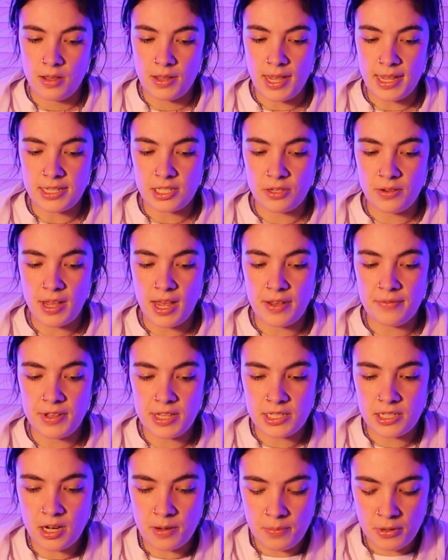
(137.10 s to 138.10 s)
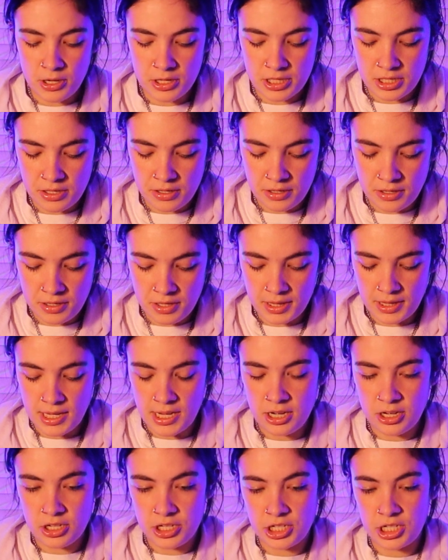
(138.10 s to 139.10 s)
Okay, so I have it's not personal,
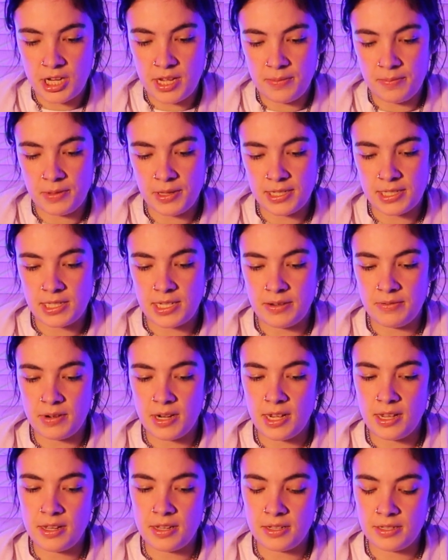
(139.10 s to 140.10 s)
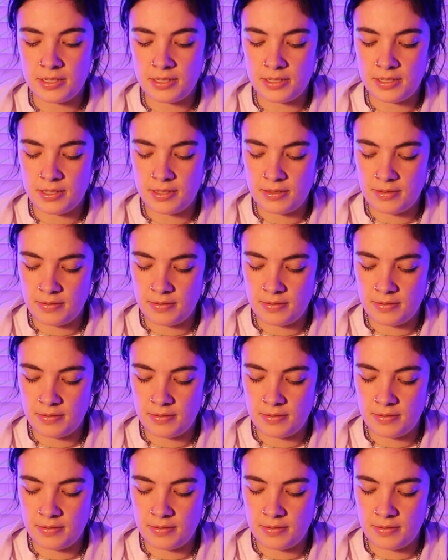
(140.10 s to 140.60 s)
leadership. Let's see what else.